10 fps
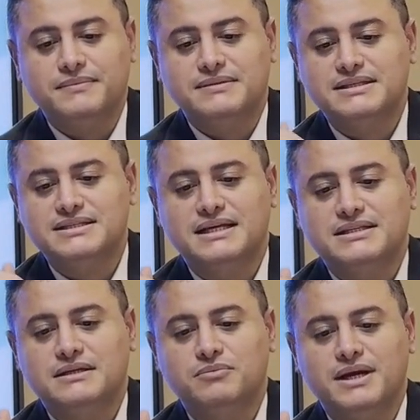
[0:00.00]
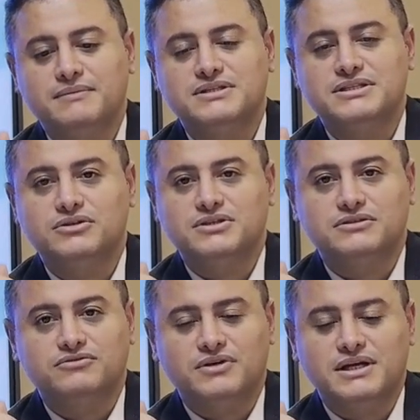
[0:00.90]
He says that we have a series
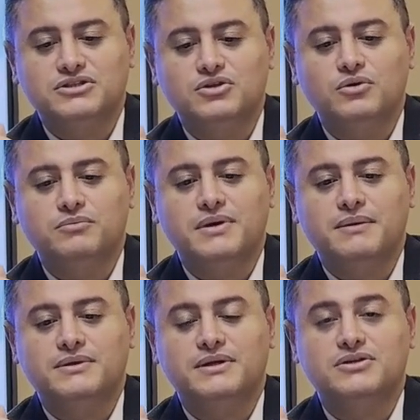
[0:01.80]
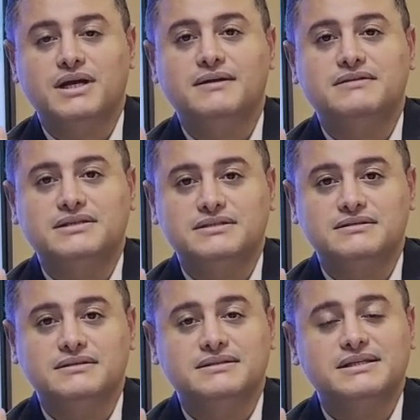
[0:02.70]
of trends called primary trends.
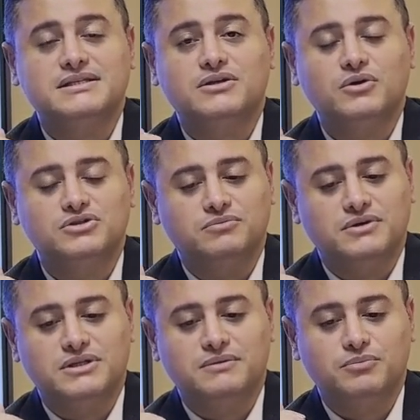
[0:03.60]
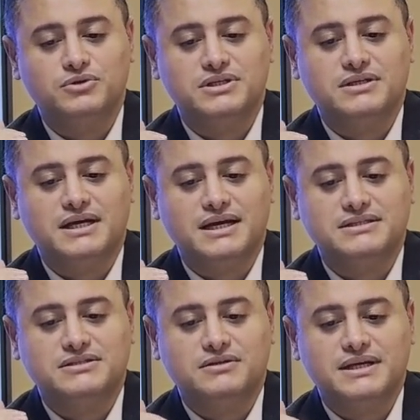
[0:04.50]
This is also very important,
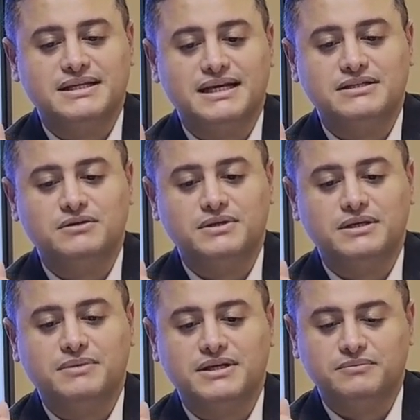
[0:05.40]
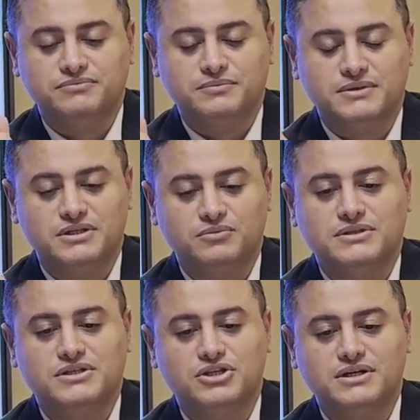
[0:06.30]
guys, so that later we can become familiar with
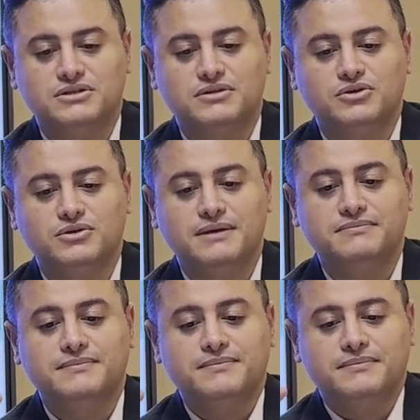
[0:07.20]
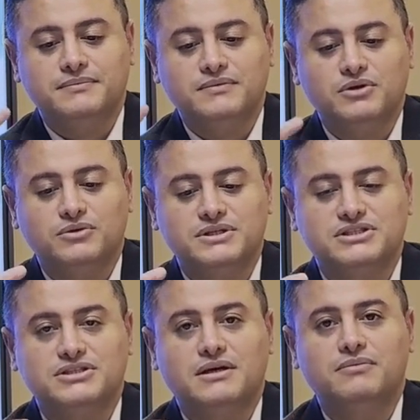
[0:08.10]
the charts on the graph. Know
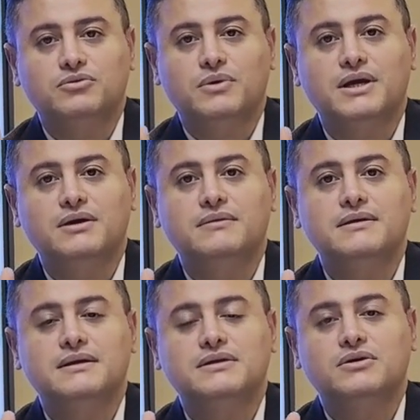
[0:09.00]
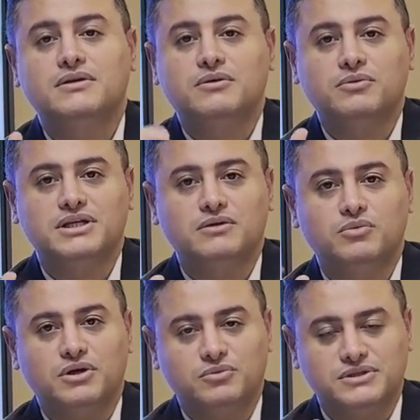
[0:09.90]
these terms well, so that we can
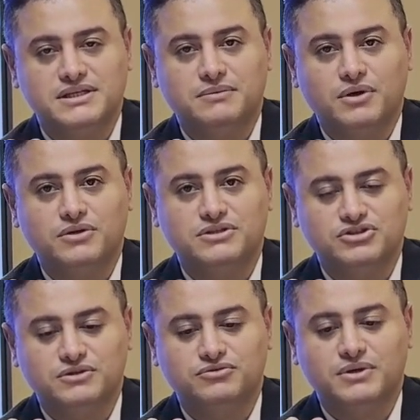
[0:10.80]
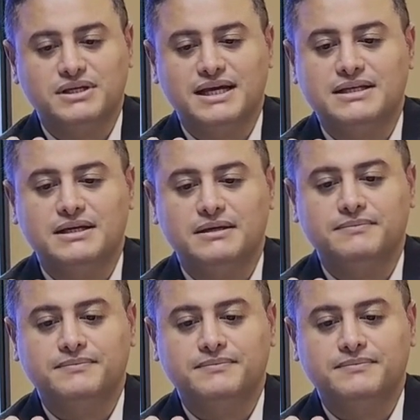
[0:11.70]
work with them on the software later.